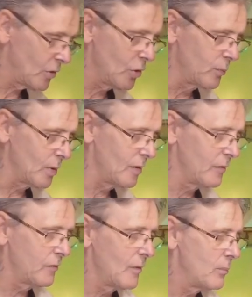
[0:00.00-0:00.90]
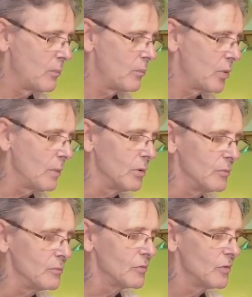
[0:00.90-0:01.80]
a couple of
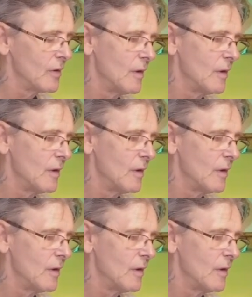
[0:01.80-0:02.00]
problems,